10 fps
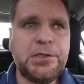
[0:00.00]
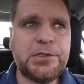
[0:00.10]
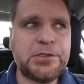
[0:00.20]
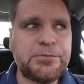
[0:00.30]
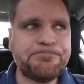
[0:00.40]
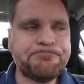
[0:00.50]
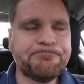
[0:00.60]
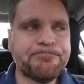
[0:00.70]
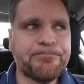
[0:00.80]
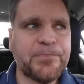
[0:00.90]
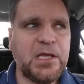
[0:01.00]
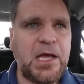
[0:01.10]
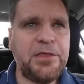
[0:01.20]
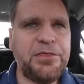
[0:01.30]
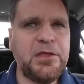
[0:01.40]

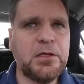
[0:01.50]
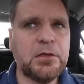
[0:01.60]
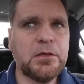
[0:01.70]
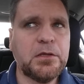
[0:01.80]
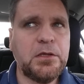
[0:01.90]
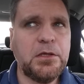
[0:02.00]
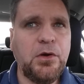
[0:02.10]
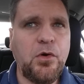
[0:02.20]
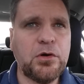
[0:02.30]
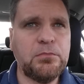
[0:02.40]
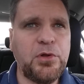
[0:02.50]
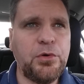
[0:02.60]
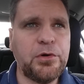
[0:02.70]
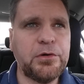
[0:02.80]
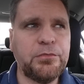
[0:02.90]
I think
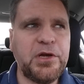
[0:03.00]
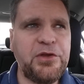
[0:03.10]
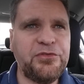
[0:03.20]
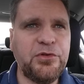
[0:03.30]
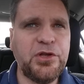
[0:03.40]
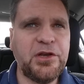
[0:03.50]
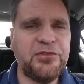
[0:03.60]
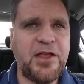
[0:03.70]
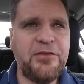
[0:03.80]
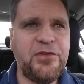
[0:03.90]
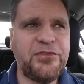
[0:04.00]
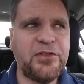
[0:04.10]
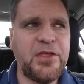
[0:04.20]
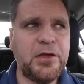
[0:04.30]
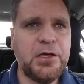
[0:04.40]
Hornblower, when he was looking at his life, he
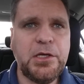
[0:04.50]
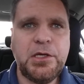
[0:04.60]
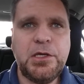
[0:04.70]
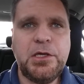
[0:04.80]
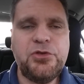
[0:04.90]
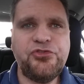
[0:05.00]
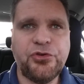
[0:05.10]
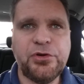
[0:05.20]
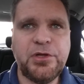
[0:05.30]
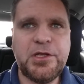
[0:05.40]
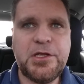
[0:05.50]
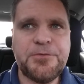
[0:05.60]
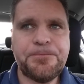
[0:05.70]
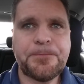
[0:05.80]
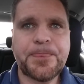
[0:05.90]
said that certainly
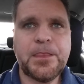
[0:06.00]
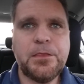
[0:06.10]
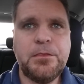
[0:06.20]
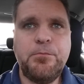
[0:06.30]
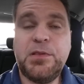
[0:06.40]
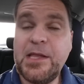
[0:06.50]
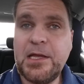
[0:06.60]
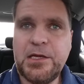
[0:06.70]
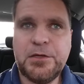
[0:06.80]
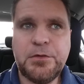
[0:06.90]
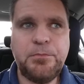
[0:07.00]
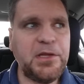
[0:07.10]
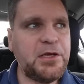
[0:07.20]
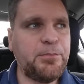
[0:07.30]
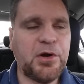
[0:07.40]
planning
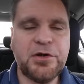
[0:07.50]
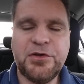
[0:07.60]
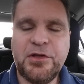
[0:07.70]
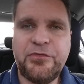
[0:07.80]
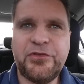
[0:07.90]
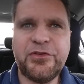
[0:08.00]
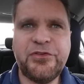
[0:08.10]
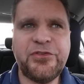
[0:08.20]
played a part of his